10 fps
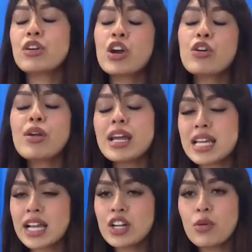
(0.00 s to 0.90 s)
correct
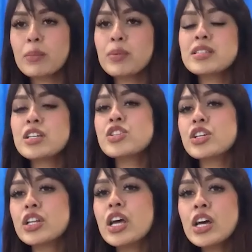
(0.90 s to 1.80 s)
economic
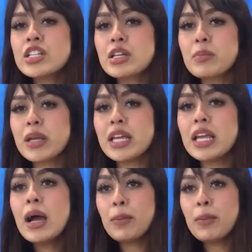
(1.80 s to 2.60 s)
position to be